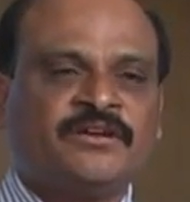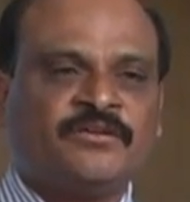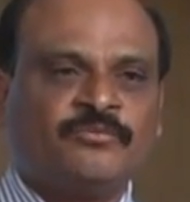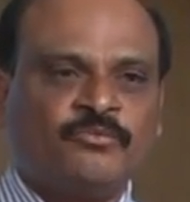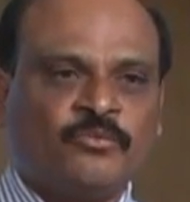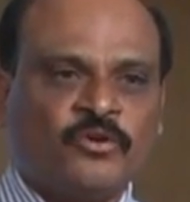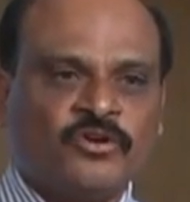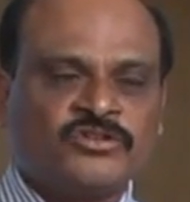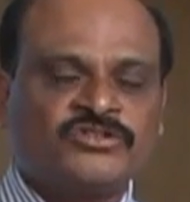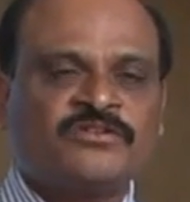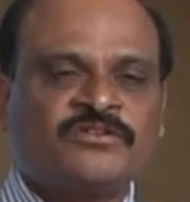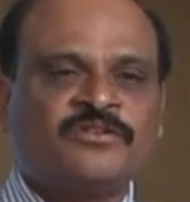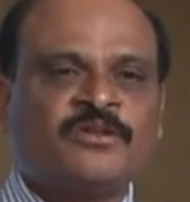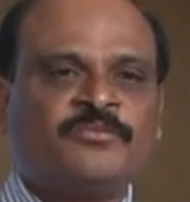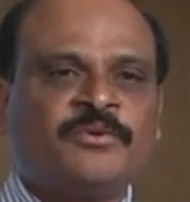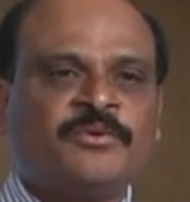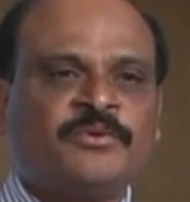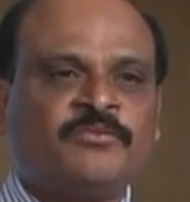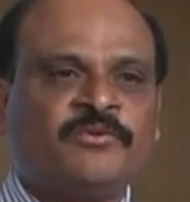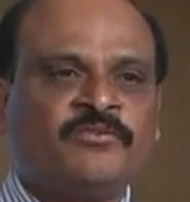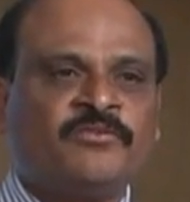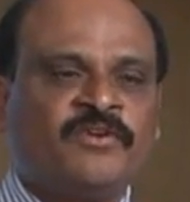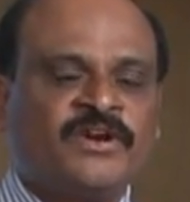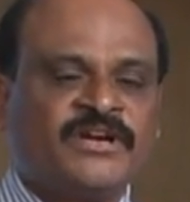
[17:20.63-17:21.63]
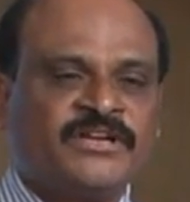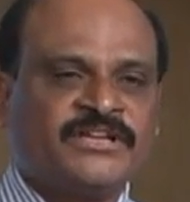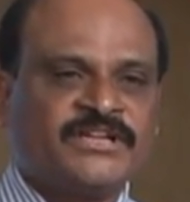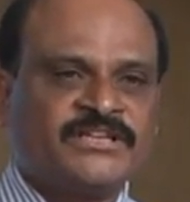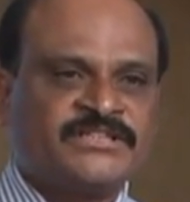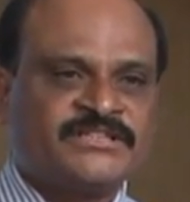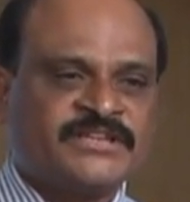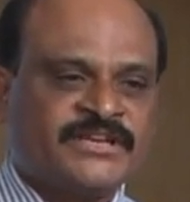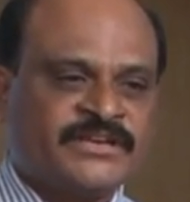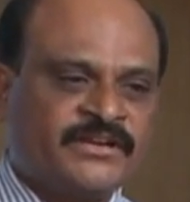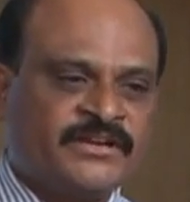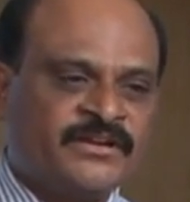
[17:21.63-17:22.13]
Most of the people, what they
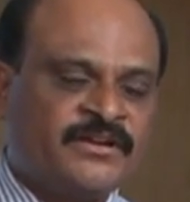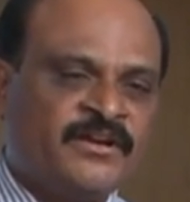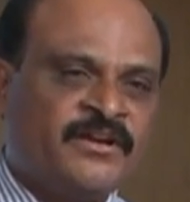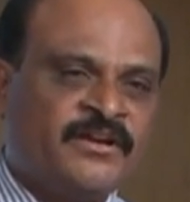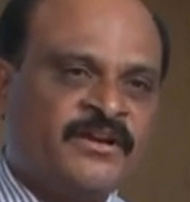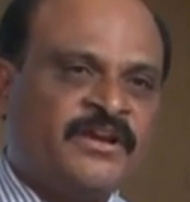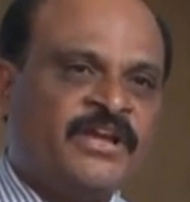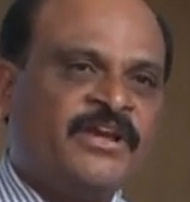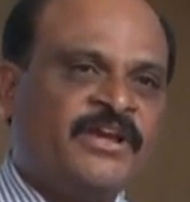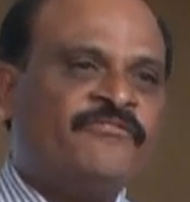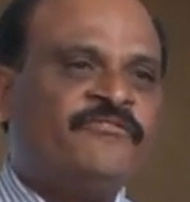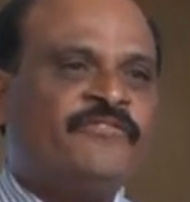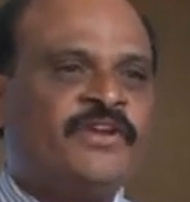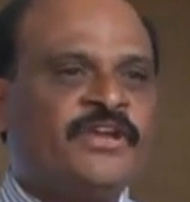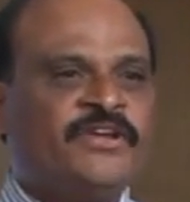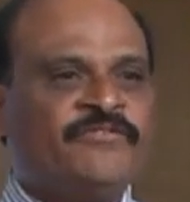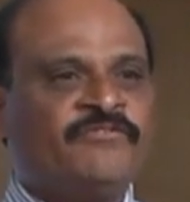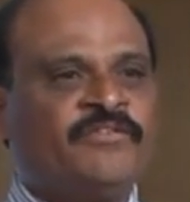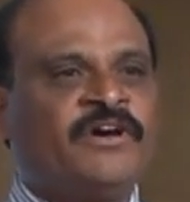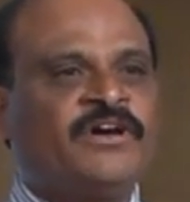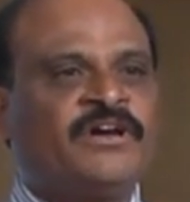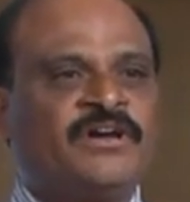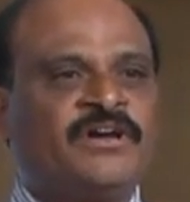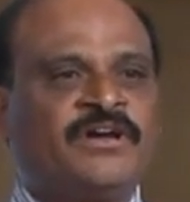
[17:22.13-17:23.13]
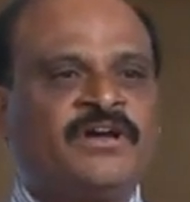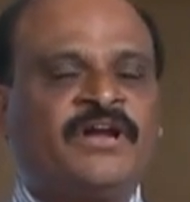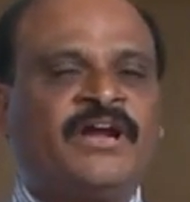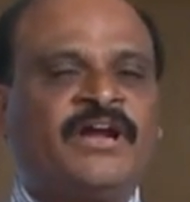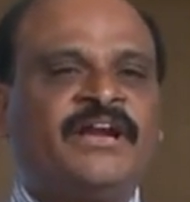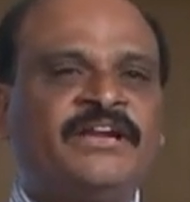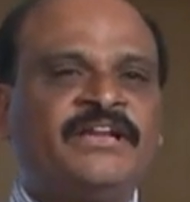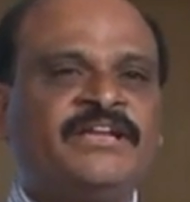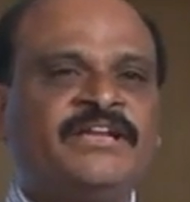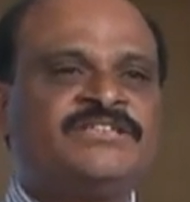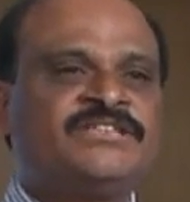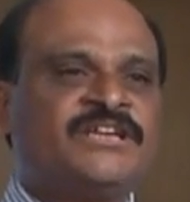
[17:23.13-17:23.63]
say, every work
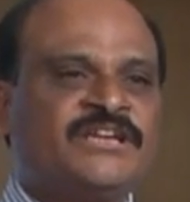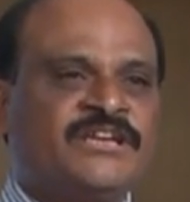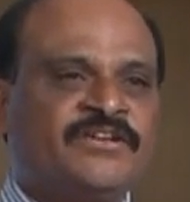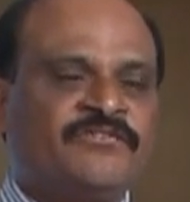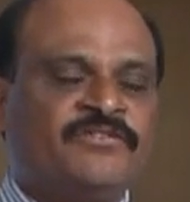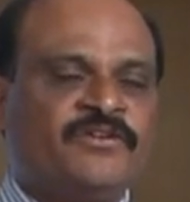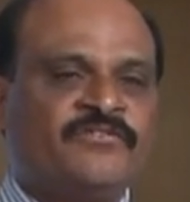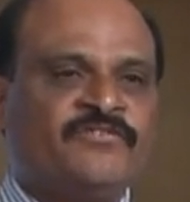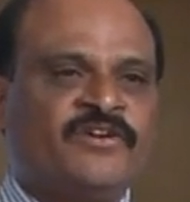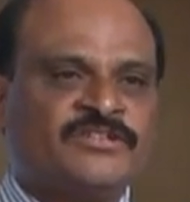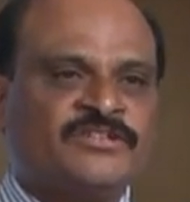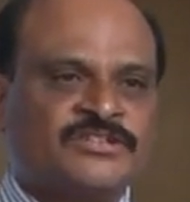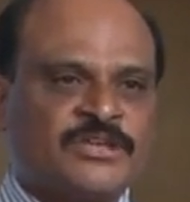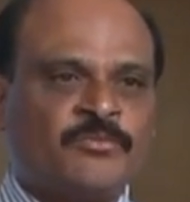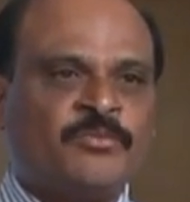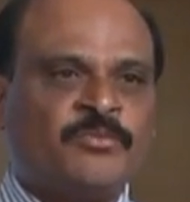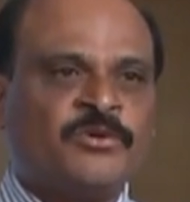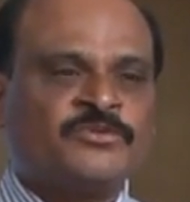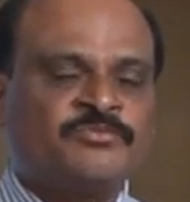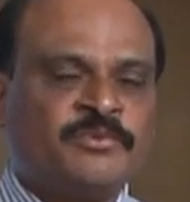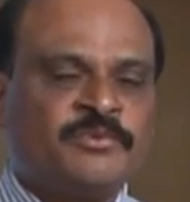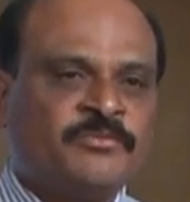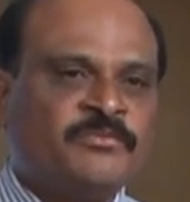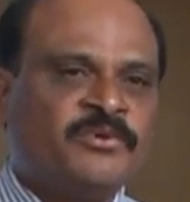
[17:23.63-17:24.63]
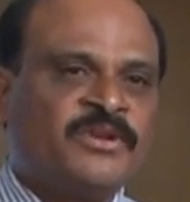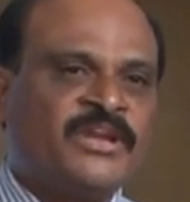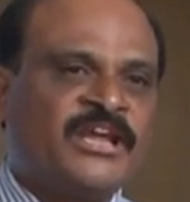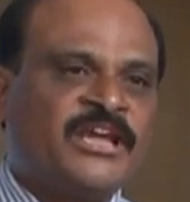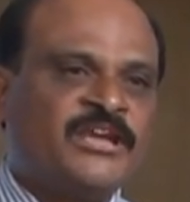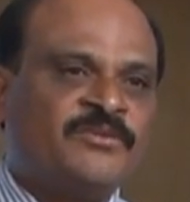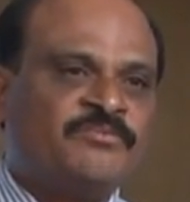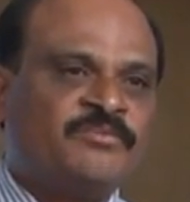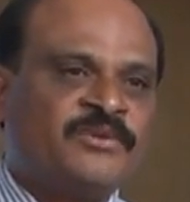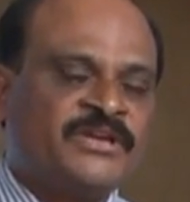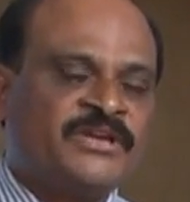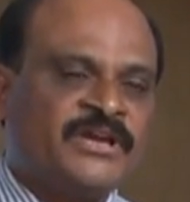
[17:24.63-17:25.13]
and each and every work, suppose people
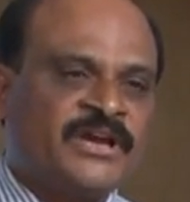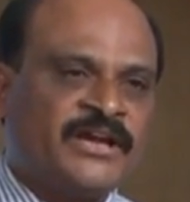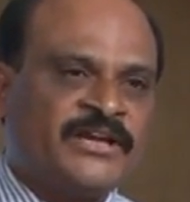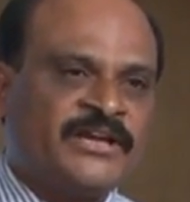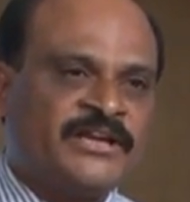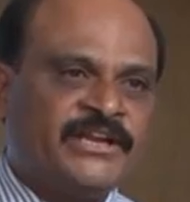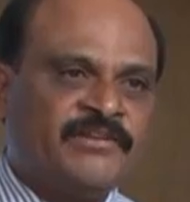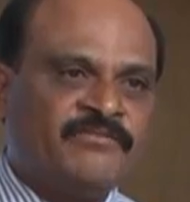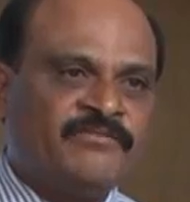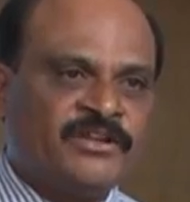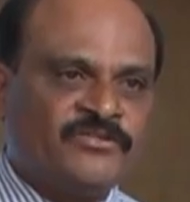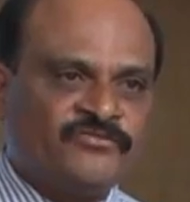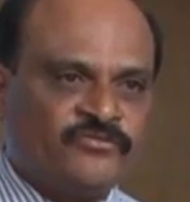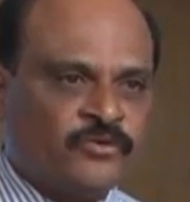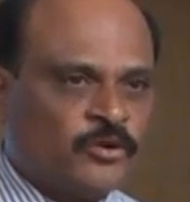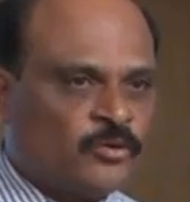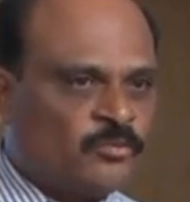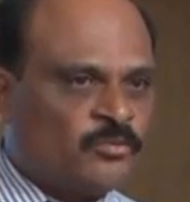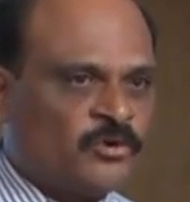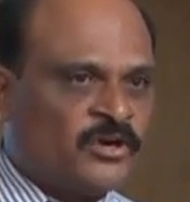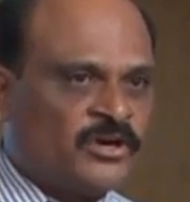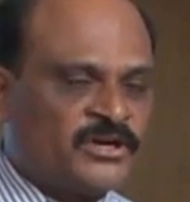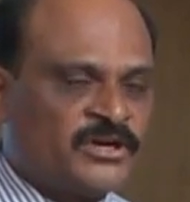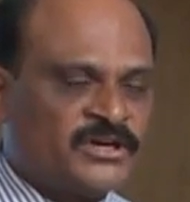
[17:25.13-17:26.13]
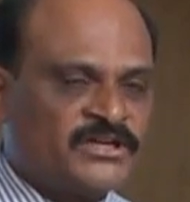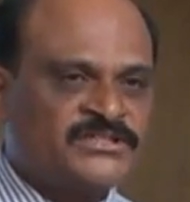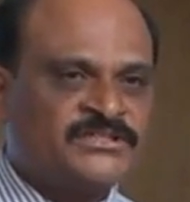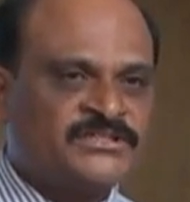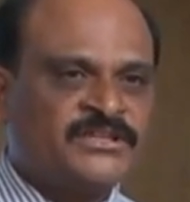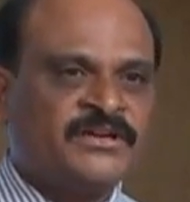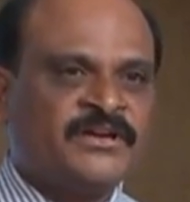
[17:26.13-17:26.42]
like me, I deal with 4 products,